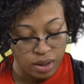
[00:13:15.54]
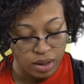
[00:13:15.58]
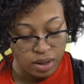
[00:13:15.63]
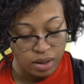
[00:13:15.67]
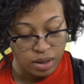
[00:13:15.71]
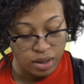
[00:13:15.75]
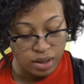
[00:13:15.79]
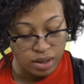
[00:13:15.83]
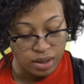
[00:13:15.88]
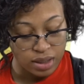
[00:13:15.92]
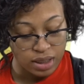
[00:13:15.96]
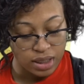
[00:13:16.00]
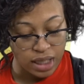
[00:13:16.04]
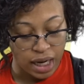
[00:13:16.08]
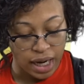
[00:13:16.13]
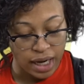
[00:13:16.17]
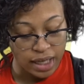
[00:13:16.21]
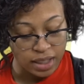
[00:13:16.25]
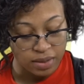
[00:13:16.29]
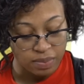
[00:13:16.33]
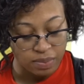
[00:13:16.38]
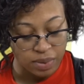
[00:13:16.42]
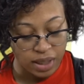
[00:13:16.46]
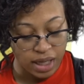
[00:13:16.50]
the
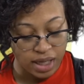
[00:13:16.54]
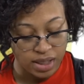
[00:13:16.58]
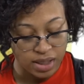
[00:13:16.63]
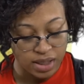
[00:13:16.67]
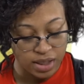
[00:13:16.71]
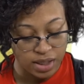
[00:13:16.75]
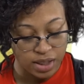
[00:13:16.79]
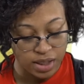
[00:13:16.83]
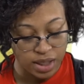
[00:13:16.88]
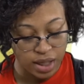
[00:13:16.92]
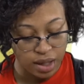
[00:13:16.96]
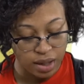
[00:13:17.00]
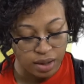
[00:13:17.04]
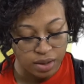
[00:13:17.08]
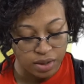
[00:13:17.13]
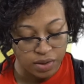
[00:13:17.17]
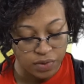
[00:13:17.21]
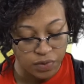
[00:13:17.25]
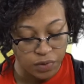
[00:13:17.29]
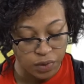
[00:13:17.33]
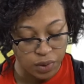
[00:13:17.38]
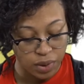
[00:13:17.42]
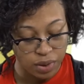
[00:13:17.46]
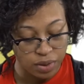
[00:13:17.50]
stacked plastic chairs,
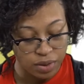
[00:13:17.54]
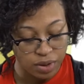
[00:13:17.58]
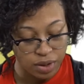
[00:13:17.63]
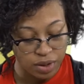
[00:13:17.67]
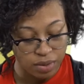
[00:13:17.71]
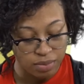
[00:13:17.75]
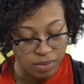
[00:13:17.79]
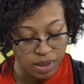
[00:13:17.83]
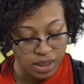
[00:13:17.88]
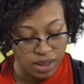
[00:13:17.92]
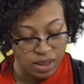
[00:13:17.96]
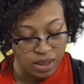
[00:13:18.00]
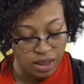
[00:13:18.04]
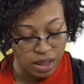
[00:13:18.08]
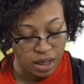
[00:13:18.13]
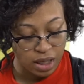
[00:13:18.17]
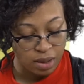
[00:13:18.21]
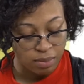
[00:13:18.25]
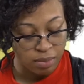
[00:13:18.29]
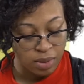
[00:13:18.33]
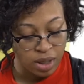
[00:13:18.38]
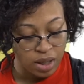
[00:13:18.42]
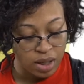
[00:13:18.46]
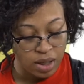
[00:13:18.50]
4 of them this
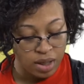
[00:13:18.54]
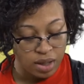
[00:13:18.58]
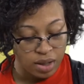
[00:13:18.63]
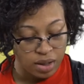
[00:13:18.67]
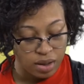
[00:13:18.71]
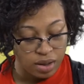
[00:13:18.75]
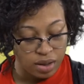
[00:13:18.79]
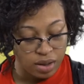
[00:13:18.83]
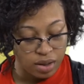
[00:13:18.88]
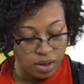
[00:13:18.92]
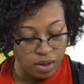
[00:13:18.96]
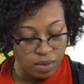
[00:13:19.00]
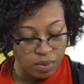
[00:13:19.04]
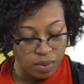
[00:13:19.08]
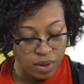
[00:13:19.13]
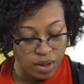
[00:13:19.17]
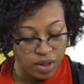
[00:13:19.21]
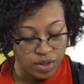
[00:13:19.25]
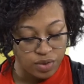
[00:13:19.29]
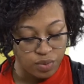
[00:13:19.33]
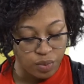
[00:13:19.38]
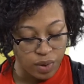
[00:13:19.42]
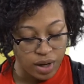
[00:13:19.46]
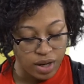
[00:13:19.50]
time.
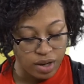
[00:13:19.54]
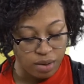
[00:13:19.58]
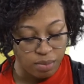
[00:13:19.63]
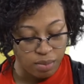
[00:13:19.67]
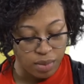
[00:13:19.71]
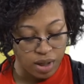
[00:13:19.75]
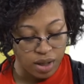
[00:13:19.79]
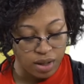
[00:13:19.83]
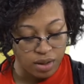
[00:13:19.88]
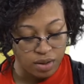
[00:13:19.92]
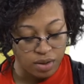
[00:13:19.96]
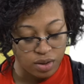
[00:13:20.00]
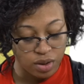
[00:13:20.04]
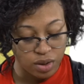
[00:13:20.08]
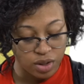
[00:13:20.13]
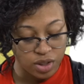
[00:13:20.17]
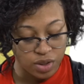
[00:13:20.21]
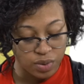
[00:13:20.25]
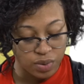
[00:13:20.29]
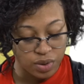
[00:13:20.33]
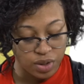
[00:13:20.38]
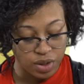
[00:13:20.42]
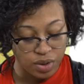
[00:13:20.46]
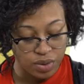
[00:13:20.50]
Wait a minute,
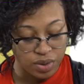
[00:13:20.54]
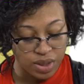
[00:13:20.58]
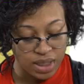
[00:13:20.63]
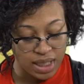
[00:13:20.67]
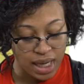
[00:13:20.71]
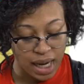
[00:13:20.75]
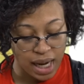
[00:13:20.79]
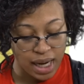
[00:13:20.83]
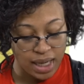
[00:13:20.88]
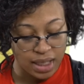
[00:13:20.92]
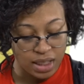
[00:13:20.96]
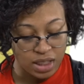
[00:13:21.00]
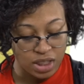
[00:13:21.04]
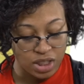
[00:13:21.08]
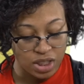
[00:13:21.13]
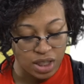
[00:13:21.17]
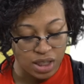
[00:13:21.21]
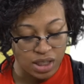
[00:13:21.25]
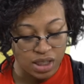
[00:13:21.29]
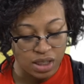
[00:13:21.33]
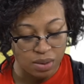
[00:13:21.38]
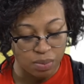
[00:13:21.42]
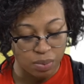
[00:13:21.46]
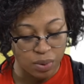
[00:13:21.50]
those were new signs.
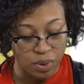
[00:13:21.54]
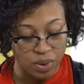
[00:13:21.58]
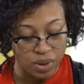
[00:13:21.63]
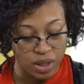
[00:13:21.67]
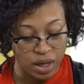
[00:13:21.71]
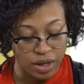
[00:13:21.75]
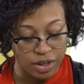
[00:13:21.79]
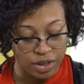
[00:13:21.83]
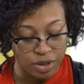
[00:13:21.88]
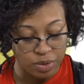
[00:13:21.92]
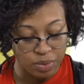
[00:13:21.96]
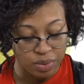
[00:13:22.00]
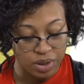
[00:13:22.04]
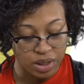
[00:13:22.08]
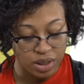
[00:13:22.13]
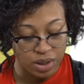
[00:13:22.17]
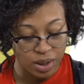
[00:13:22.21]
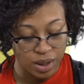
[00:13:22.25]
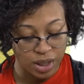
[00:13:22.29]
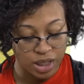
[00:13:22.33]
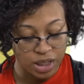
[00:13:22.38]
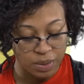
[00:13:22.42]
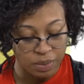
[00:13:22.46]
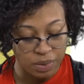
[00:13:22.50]
Jessie pulled out 3
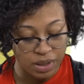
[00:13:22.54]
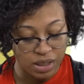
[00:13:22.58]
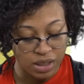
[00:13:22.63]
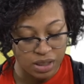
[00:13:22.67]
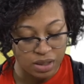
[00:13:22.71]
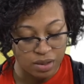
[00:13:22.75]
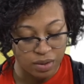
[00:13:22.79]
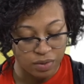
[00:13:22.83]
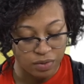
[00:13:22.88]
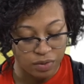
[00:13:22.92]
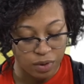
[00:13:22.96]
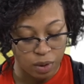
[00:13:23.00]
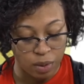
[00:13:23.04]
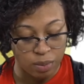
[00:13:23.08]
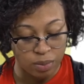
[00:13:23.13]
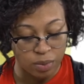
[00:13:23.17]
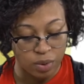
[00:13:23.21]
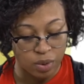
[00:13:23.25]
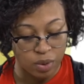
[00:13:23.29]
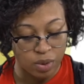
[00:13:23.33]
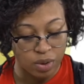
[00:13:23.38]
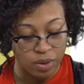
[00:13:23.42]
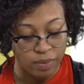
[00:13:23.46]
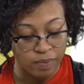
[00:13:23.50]
large pieces of foam
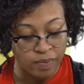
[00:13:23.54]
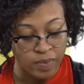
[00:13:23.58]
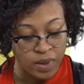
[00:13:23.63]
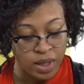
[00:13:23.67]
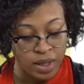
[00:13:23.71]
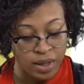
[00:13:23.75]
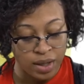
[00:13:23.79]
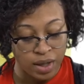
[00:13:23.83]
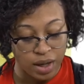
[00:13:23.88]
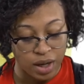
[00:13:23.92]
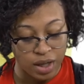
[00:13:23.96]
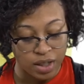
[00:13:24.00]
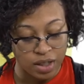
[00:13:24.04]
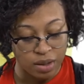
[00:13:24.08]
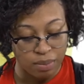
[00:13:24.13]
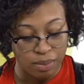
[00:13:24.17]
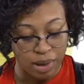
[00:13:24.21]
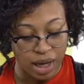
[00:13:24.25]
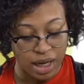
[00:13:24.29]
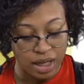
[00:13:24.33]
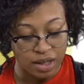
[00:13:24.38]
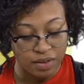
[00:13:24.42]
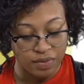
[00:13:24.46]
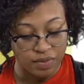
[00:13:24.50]
cord. On the
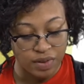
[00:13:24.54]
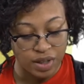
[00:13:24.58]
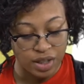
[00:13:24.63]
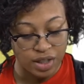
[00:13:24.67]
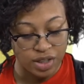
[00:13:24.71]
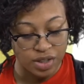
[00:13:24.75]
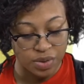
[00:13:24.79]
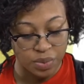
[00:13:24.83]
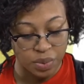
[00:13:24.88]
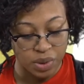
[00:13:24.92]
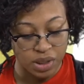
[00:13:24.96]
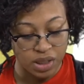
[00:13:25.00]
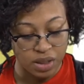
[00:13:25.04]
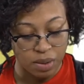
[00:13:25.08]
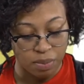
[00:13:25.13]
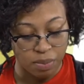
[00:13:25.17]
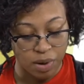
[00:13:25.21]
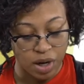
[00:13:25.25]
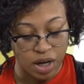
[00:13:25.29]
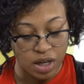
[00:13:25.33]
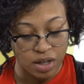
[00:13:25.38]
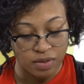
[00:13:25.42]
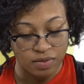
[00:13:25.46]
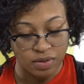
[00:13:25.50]
back of each was a
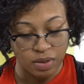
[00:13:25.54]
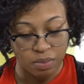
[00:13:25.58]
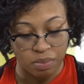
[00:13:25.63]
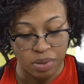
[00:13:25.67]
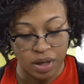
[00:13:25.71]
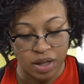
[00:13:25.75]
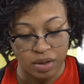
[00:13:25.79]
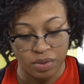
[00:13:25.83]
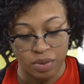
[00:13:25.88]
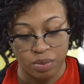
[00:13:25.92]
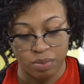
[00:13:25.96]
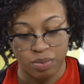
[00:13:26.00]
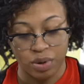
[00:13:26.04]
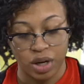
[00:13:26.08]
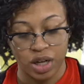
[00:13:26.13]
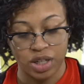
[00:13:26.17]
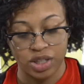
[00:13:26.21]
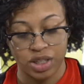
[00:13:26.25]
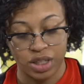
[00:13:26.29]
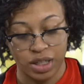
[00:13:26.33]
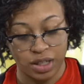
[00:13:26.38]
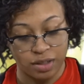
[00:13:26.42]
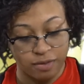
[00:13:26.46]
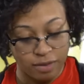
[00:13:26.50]
part of the Penguin
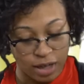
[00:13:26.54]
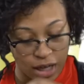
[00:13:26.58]
Project